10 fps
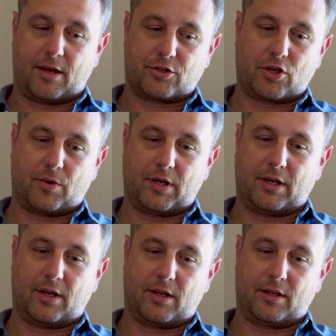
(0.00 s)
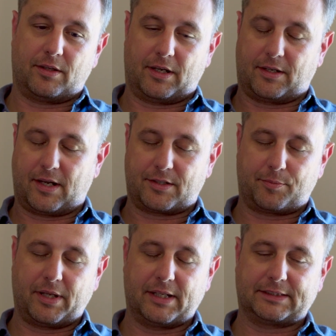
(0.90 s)
showing that it takes
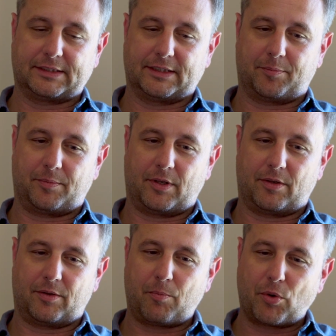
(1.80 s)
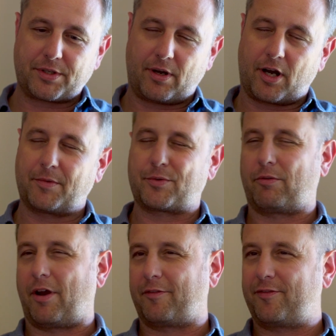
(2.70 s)
place, and that most of the arguments were
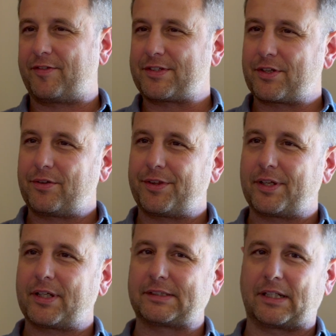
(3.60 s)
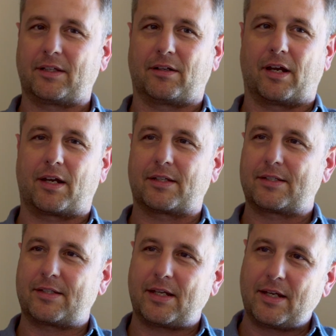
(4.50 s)
around physical things, like either I could
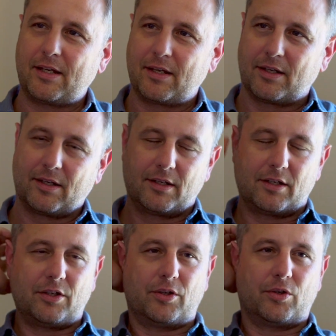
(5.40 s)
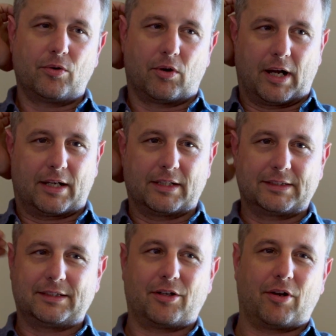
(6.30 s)
see you, or I
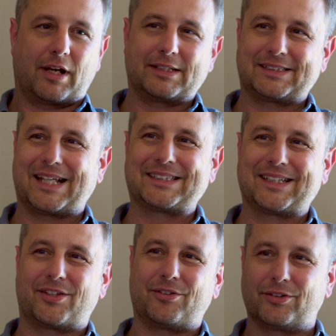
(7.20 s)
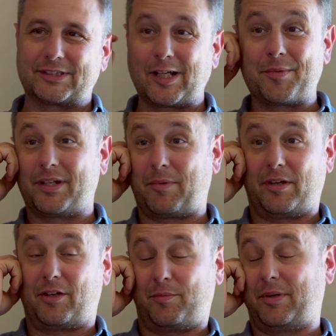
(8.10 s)
could sense it through something.
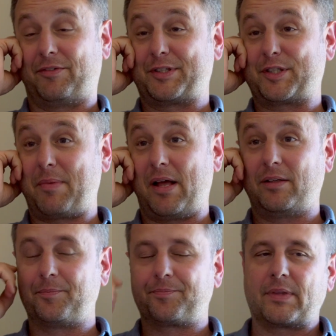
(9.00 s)
It could be even smell.